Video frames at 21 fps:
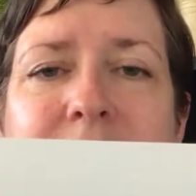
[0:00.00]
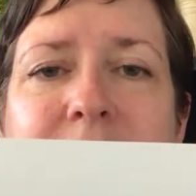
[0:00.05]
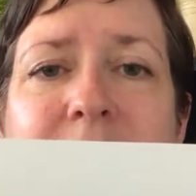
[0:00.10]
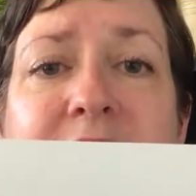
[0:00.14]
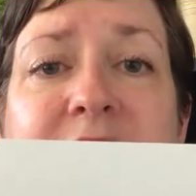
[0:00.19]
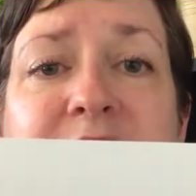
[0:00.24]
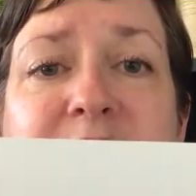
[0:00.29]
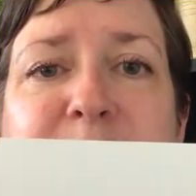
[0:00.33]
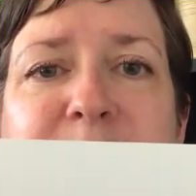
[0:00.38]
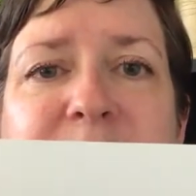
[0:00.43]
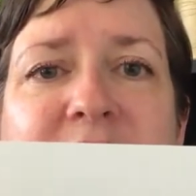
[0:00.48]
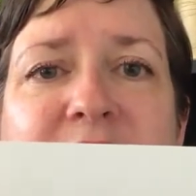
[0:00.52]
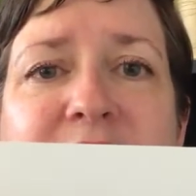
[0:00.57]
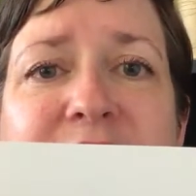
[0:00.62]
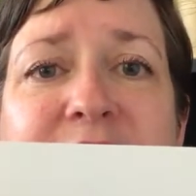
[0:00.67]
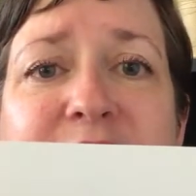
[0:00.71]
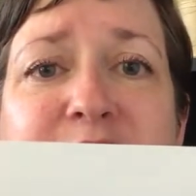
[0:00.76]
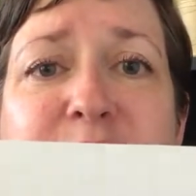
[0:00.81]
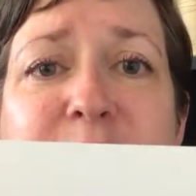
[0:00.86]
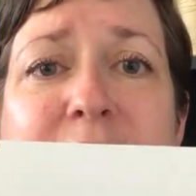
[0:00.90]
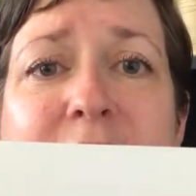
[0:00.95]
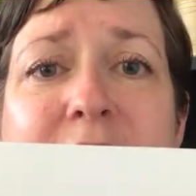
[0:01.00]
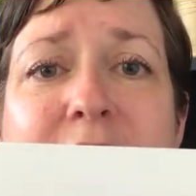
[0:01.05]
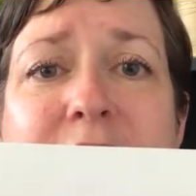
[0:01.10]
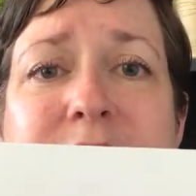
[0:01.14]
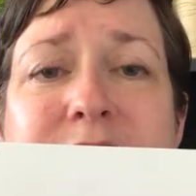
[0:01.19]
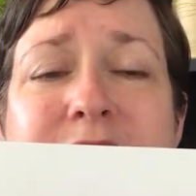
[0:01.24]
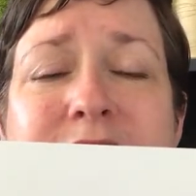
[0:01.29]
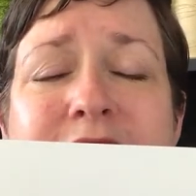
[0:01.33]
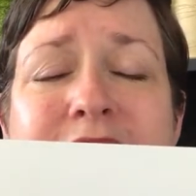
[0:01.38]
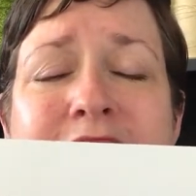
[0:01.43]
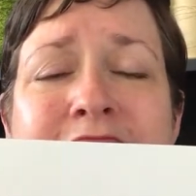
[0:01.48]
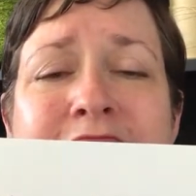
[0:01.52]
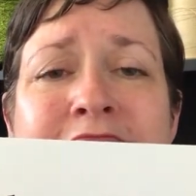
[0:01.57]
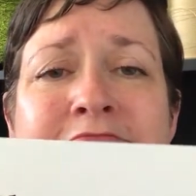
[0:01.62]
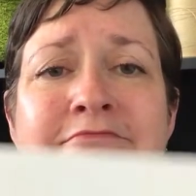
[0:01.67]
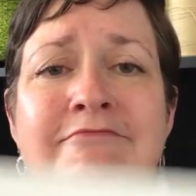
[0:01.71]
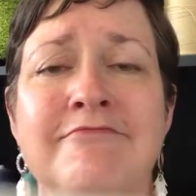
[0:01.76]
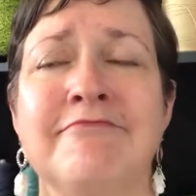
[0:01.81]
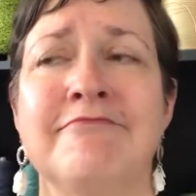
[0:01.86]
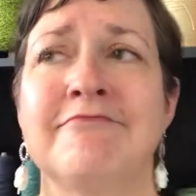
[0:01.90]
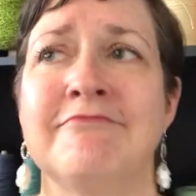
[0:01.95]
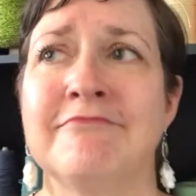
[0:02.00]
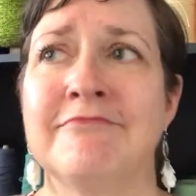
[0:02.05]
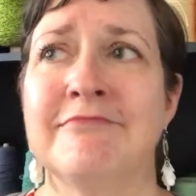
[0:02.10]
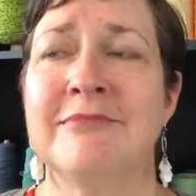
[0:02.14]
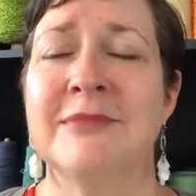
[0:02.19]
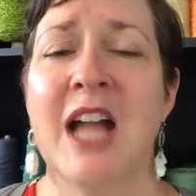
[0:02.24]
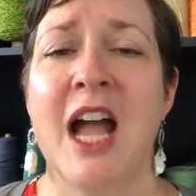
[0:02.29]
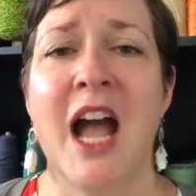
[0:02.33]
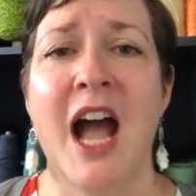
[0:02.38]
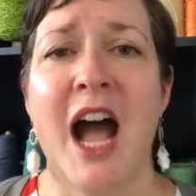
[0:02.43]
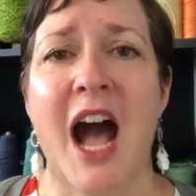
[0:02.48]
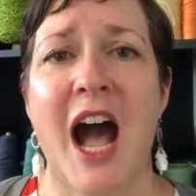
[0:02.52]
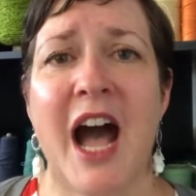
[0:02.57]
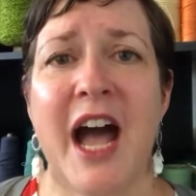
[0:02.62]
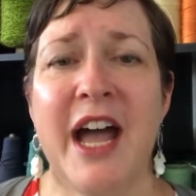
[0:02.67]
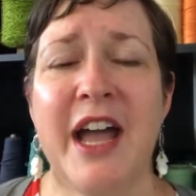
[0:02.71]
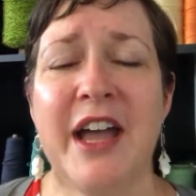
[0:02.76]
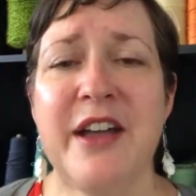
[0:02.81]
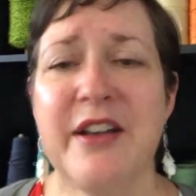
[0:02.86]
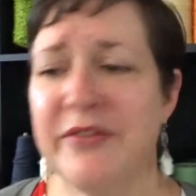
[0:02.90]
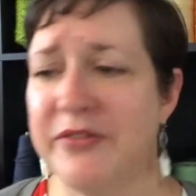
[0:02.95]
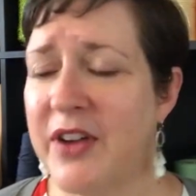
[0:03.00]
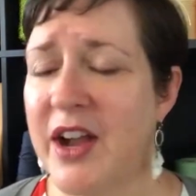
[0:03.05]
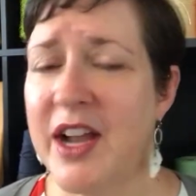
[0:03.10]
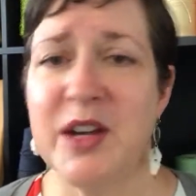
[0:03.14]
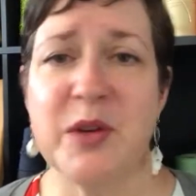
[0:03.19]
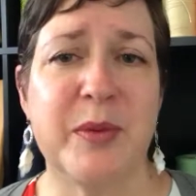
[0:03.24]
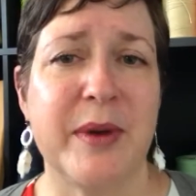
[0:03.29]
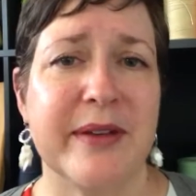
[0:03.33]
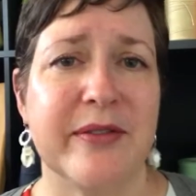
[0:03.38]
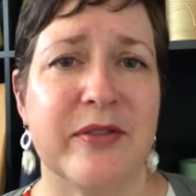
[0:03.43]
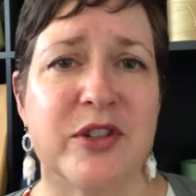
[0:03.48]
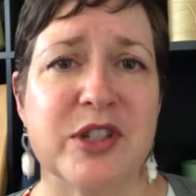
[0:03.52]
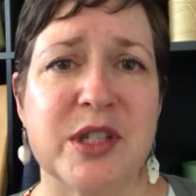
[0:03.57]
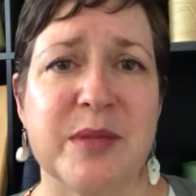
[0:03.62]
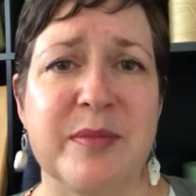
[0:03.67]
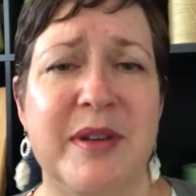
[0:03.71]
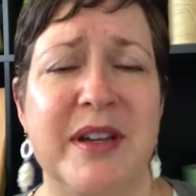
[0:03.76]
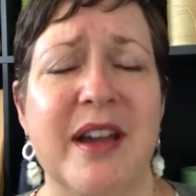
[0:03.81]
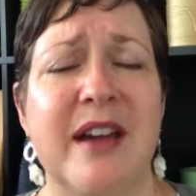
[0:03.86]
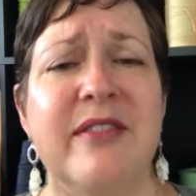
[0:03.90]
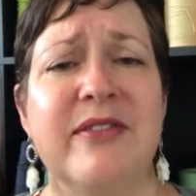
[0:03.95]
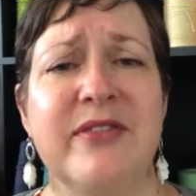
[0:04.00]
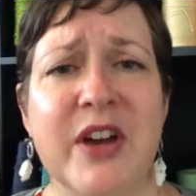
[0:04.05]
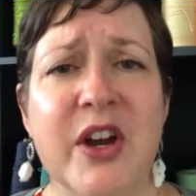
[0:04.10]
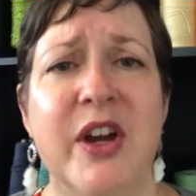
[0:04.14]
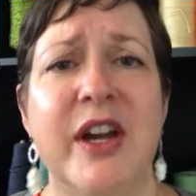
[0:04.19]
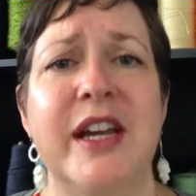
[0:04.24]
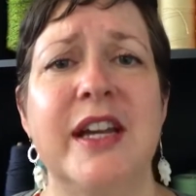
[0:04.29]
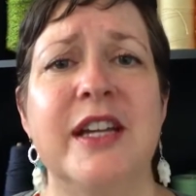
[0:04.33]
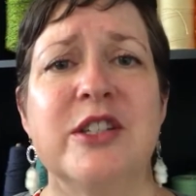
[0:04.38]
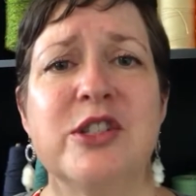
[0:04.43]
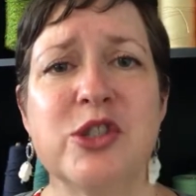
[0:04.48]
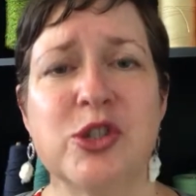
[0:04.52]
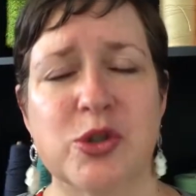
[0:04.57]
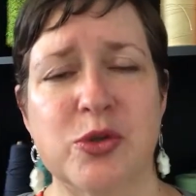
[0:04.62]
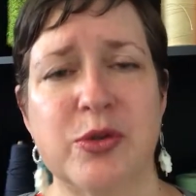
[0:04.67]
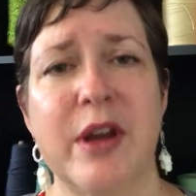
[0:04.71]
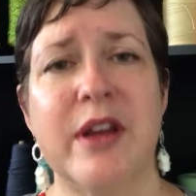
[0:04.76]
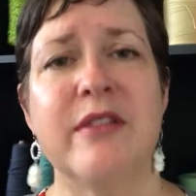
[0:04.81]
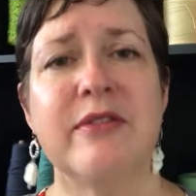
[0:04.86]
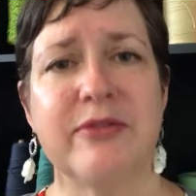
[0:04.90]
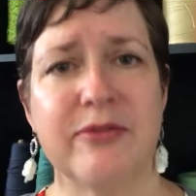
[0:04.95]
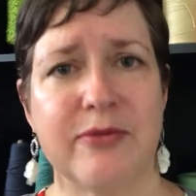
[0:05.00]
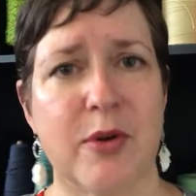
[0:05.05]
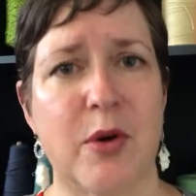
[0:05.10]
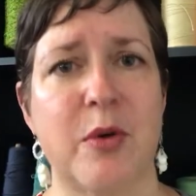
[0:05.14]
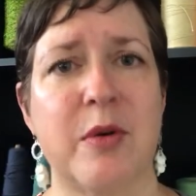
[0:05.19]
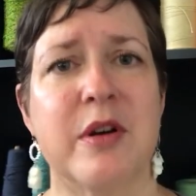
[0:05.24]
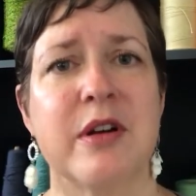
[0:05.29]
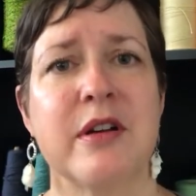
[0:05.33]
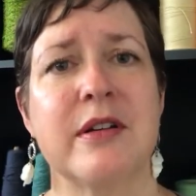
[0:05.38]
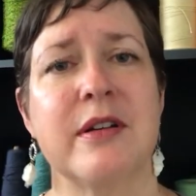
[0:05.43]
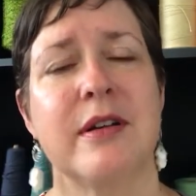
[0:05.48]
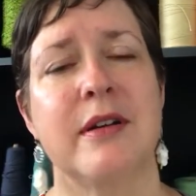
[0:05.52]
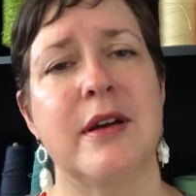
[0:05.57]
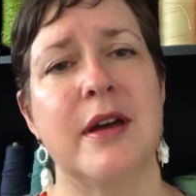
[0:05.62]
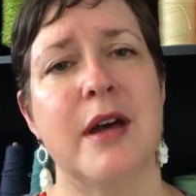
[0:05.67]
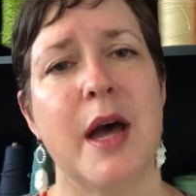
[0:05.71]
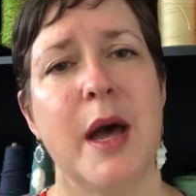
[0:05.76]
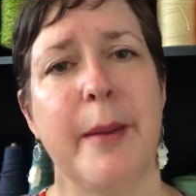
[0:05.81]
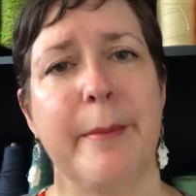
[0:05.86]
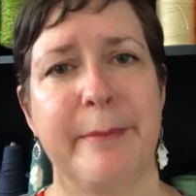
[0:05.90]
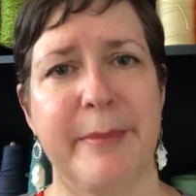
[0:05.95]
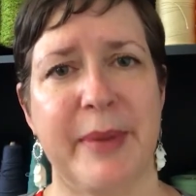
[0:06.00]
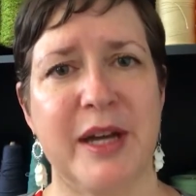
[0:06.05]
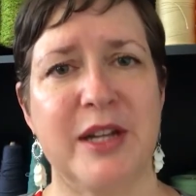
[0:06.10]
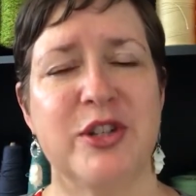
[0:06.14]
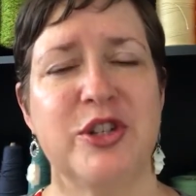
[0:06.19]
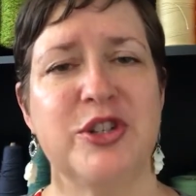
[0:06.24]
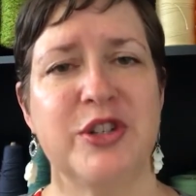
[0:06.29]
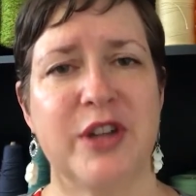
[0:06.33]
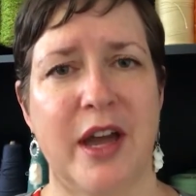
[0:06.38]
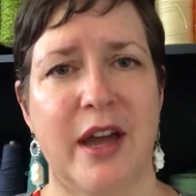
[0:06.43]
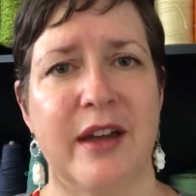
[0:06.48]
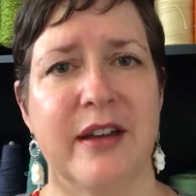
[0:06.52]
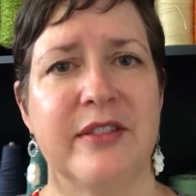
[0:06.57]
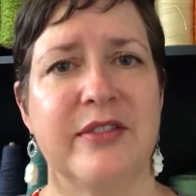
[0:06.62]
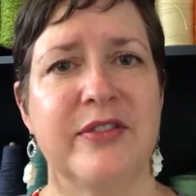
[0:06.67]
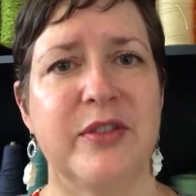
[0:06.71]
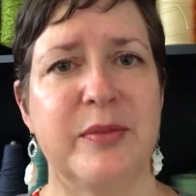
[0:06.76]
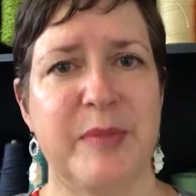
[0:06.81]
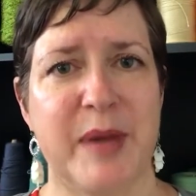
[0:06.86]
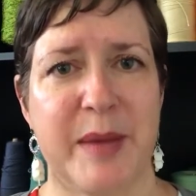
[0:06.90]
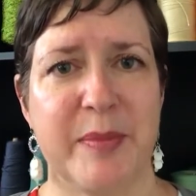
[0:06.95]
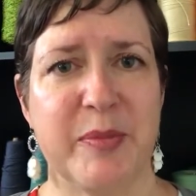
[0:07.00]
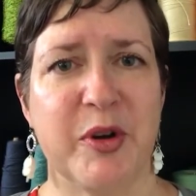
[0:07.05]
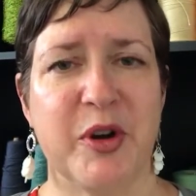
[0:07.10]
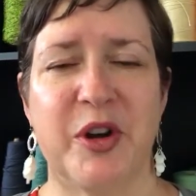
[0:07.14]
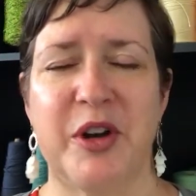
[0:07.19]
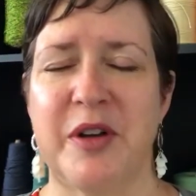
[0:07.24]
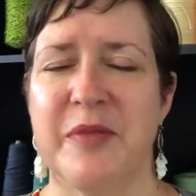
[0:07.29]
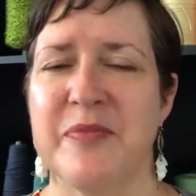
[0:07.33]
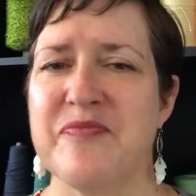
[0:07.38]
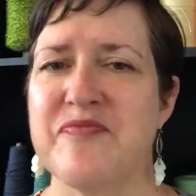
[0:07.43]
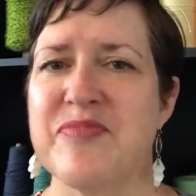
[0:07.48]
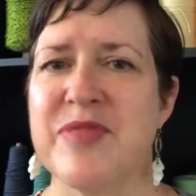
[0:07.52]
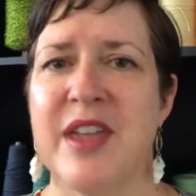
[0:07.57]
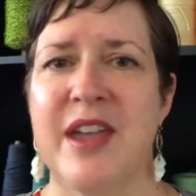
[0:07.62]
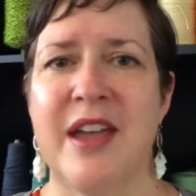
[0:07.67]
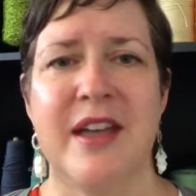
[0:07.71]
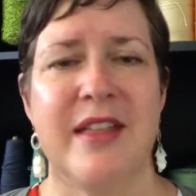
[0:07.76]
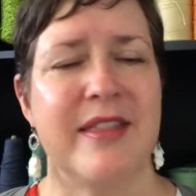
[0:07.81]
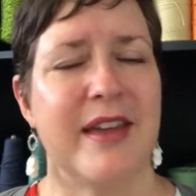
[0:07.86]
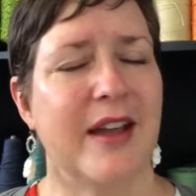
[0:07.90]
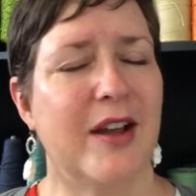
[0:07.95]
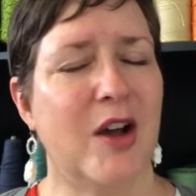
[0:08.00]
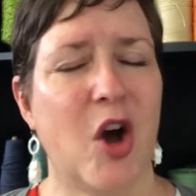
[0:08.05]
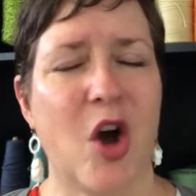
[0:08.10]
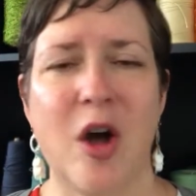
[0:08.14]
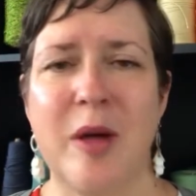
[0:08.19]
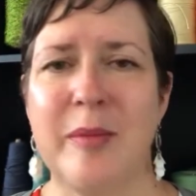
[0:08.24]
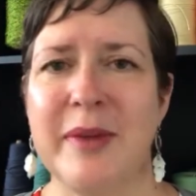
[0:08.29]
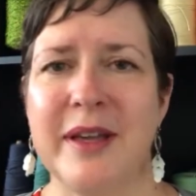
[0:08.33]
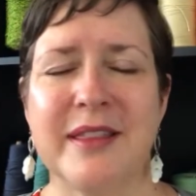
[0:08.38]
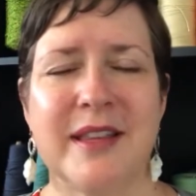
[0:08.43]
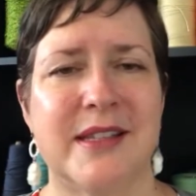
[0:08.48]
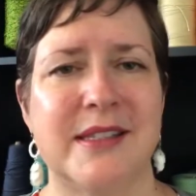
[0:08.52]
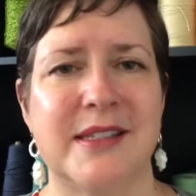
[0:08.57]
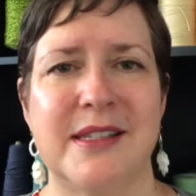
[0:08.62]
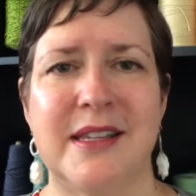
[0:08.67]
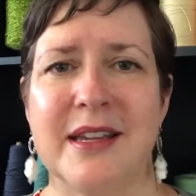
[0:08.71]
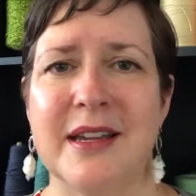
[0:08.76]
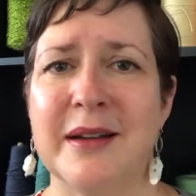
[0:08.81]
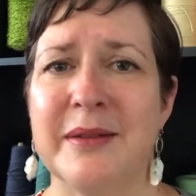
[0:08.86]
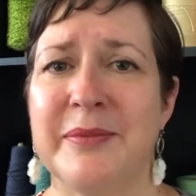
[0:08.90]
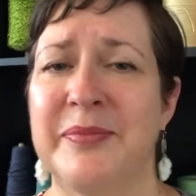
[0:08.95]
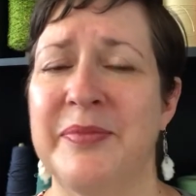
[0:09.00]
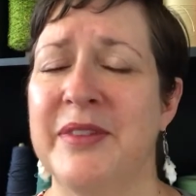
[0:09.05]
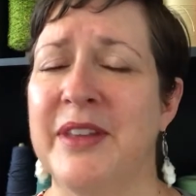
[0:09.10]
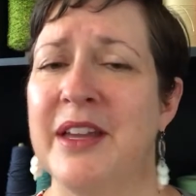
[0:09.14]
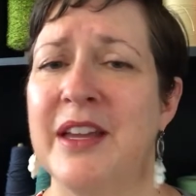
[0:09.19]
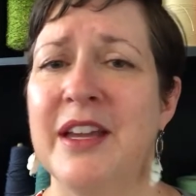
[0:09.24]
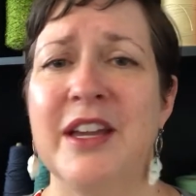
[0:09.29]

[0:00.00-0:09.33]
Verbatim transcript: I like to be all natural. I find weavers to be a very straightforward bunch of people. They call them like they see them.